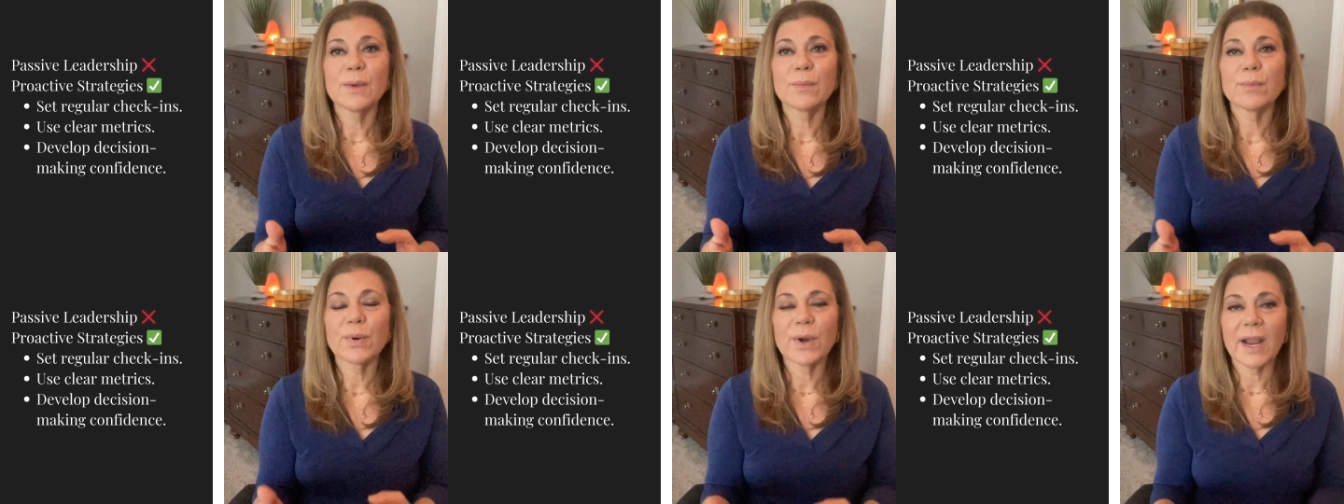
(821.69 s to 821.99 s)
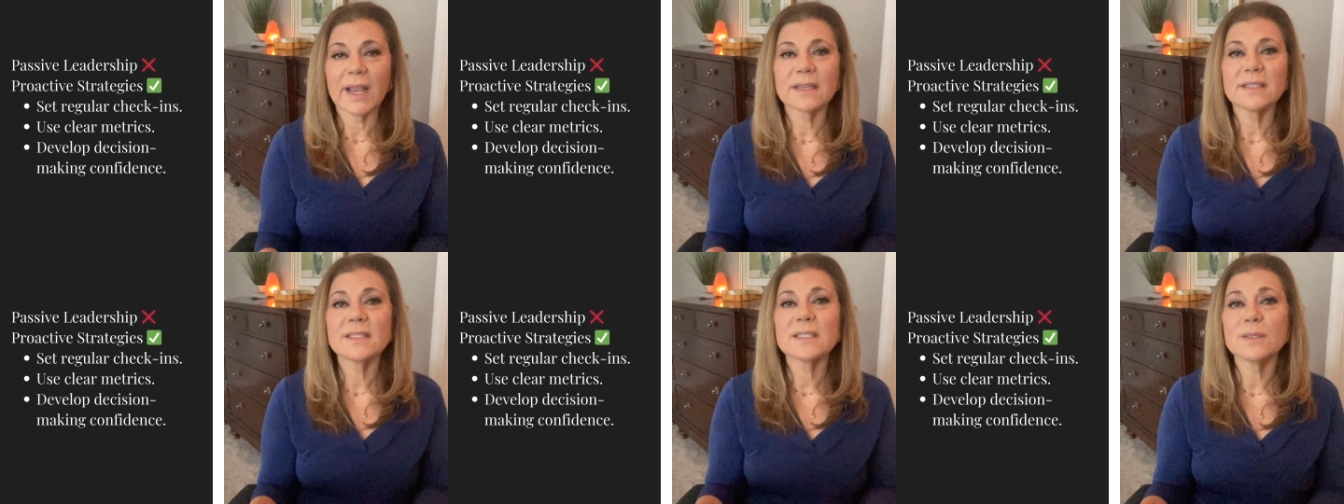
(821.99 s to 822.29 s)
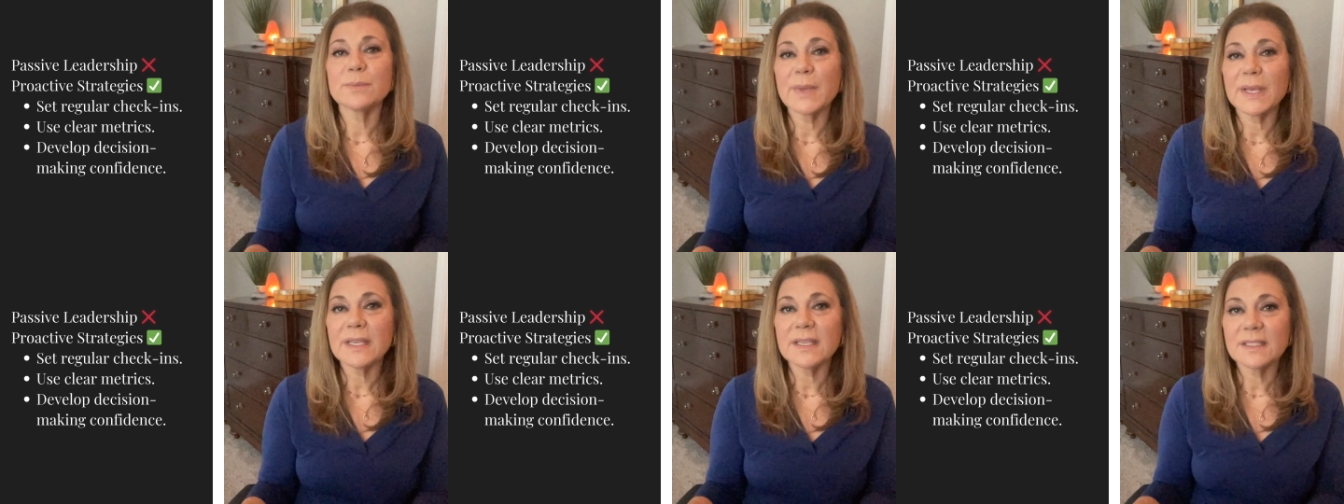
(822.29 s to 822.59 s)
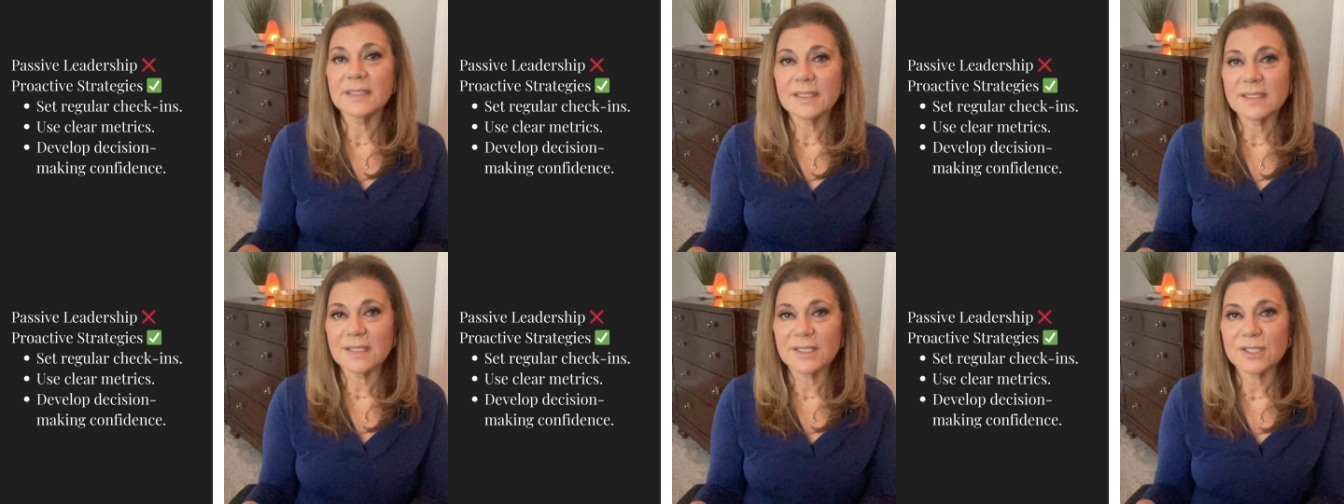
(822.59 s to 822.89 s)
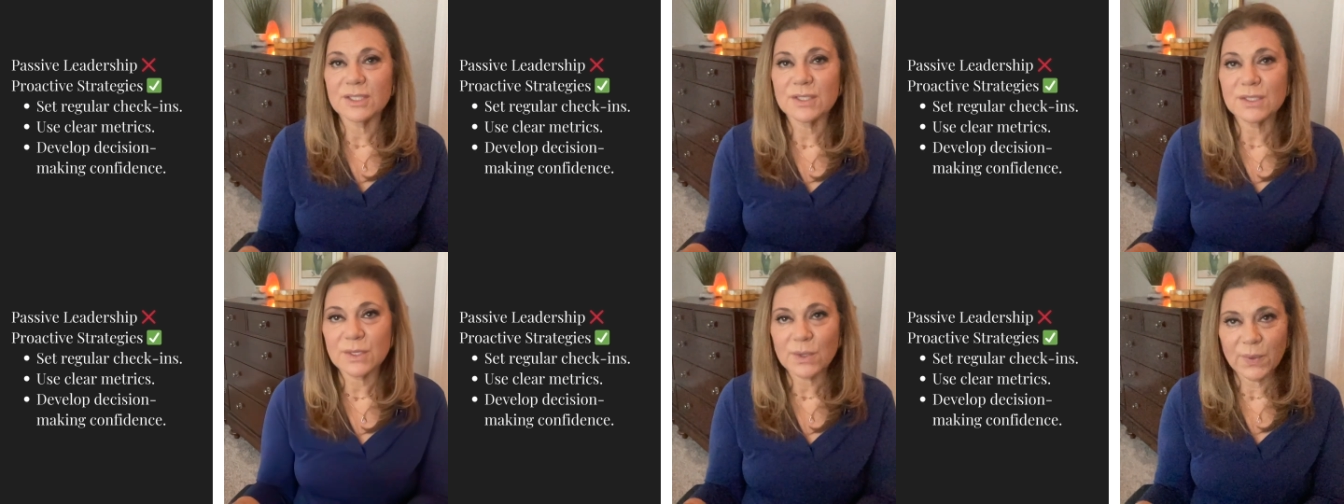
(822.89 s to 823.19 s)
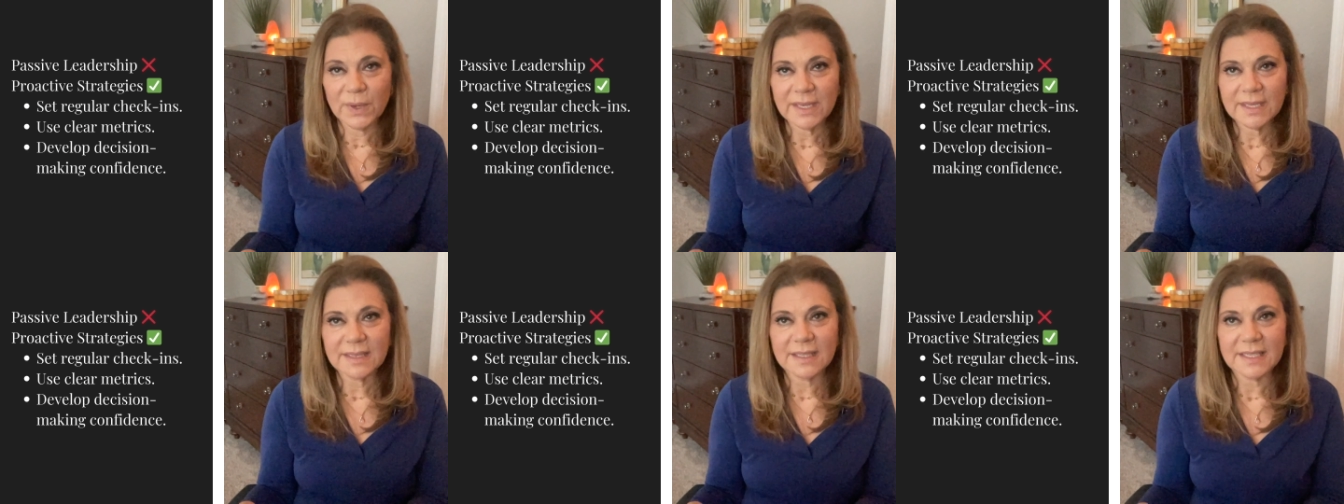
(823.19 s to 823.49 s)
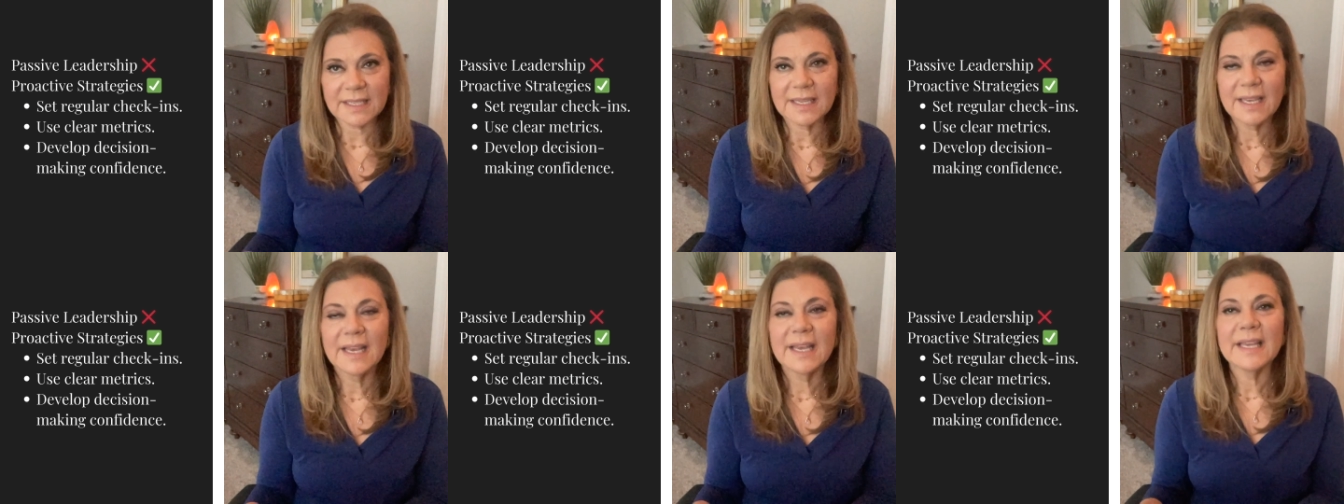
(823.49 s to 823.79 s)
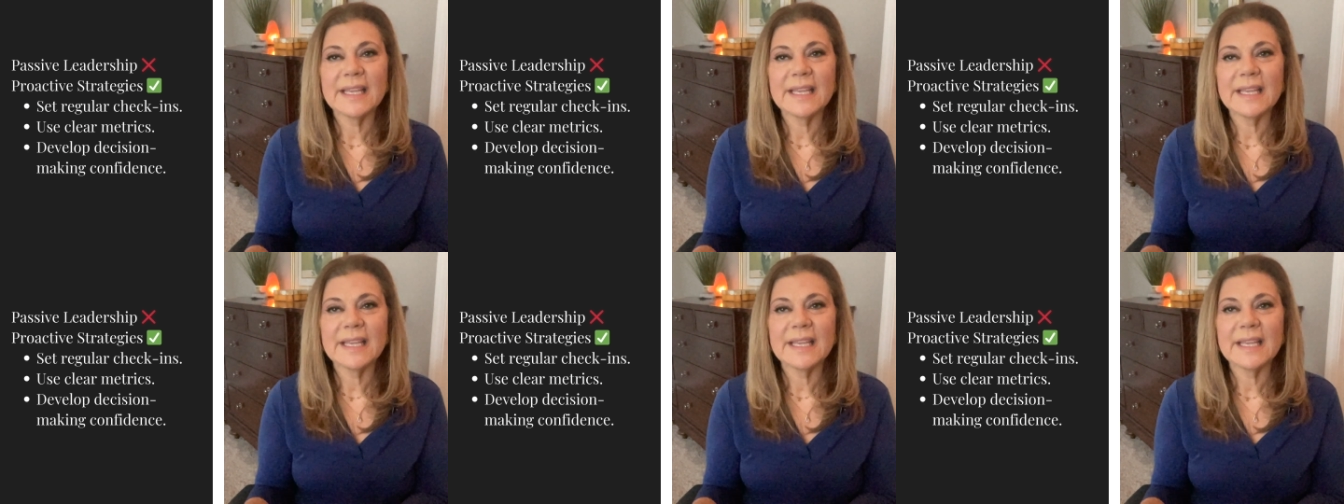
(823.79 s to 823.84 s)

Practice making decisions quickly,